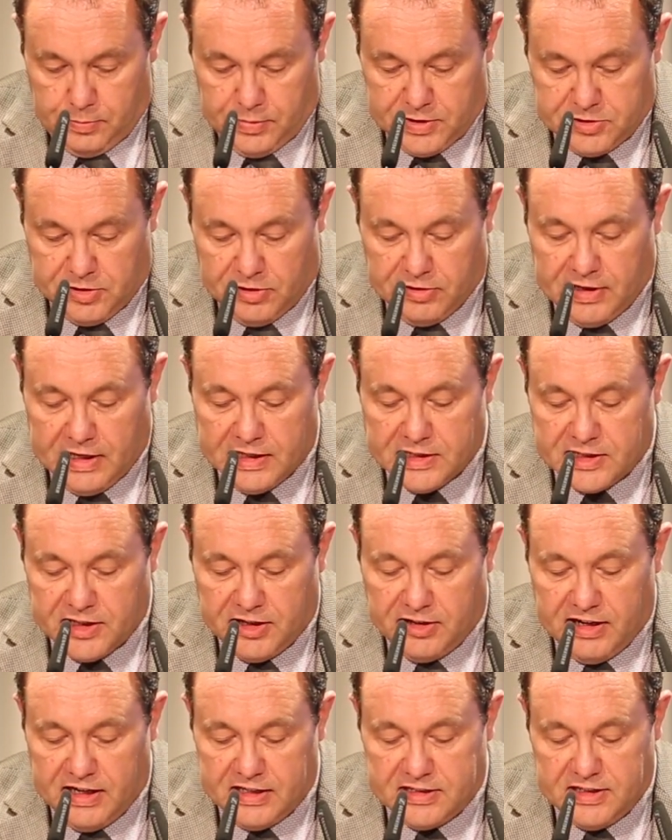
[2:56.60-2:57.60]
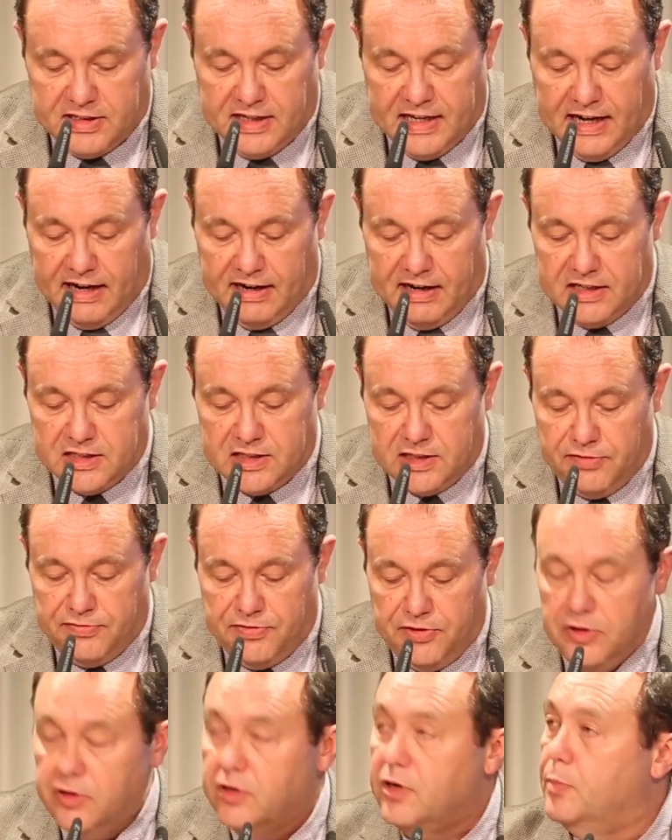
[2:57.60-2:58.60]
between the integrated character
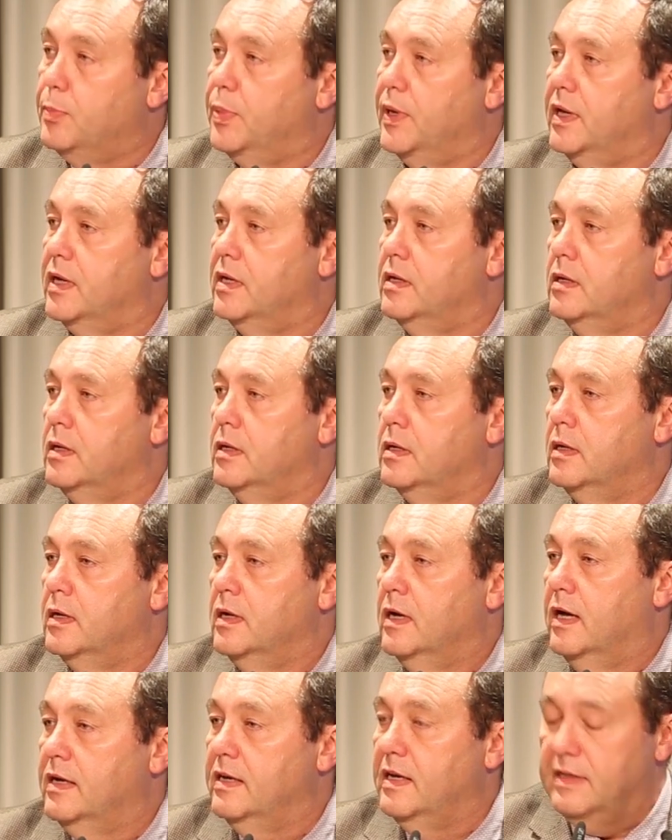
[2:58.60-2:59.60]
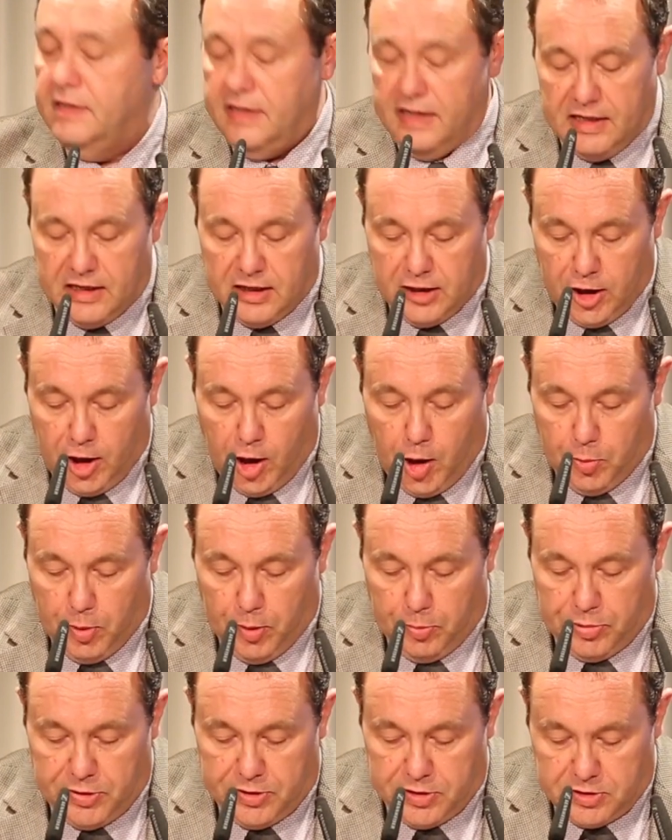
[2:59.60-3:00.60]
of European and indeed
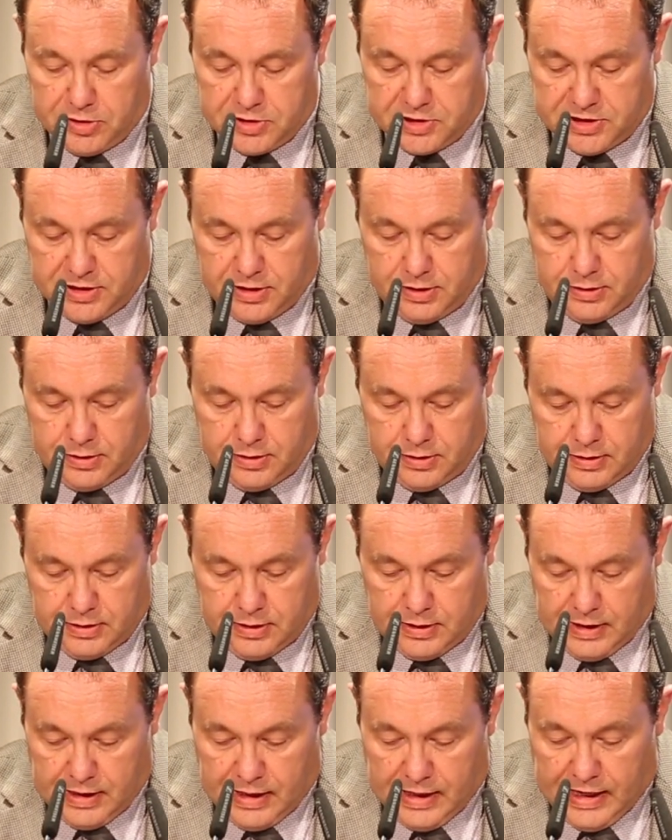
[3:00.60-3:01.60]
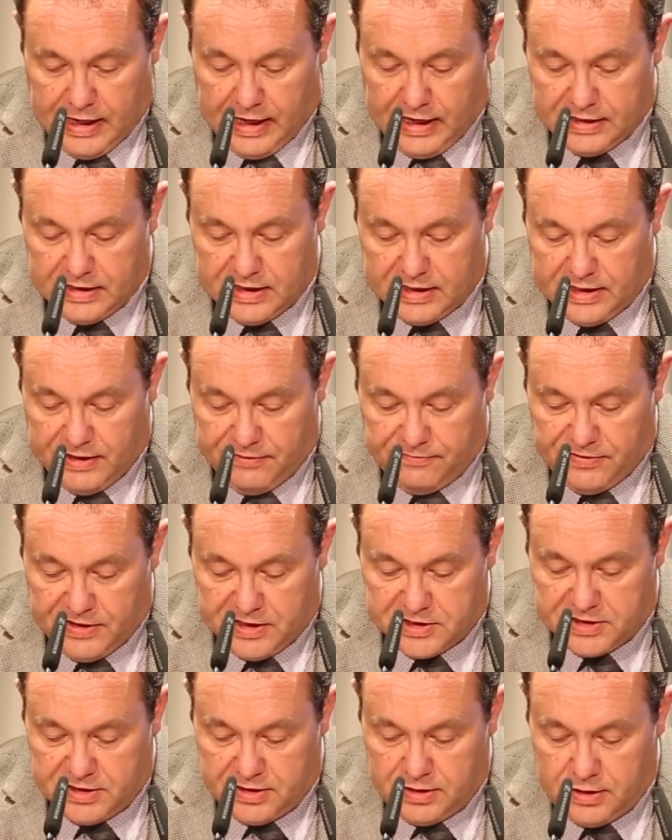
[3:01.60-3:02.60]
global production and the
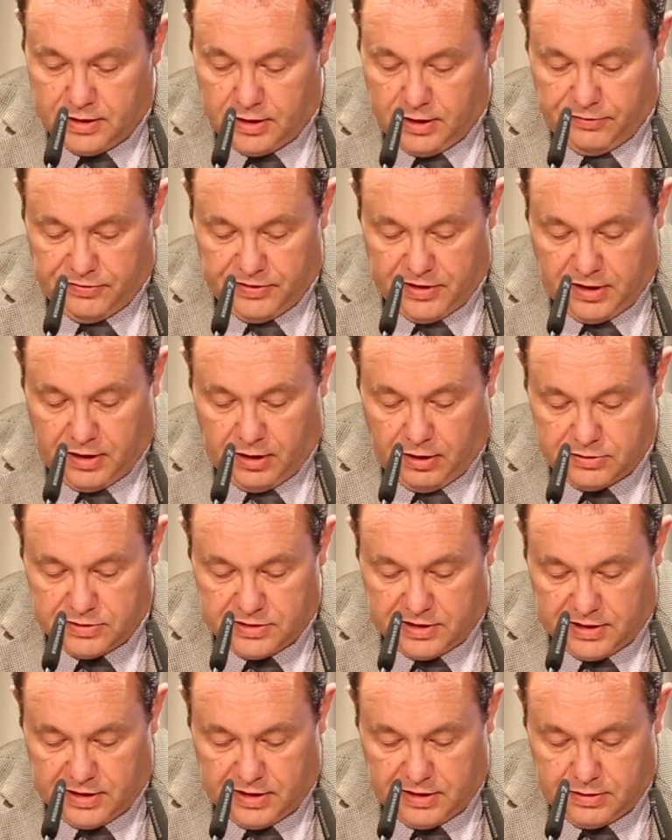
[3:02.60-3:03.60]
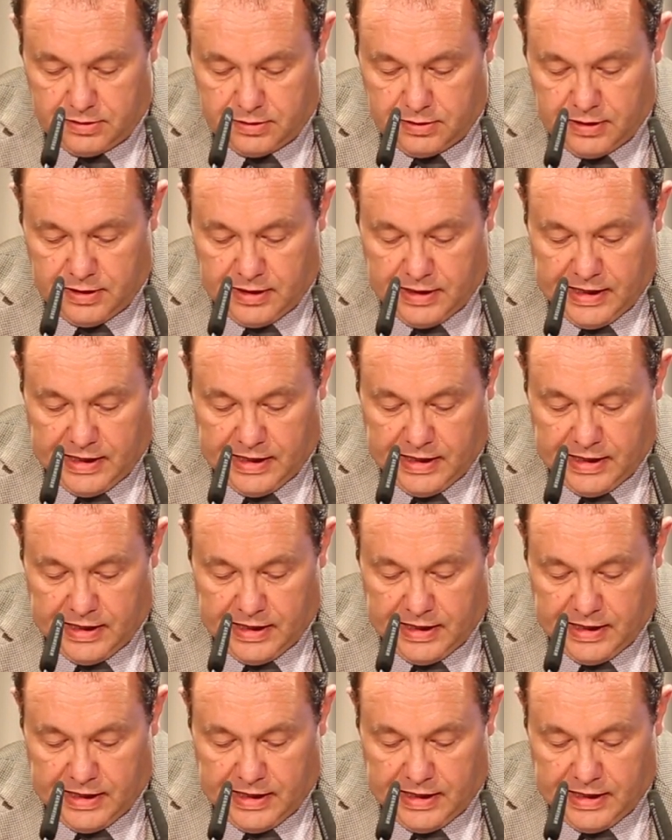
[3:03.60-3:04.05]
division of the continent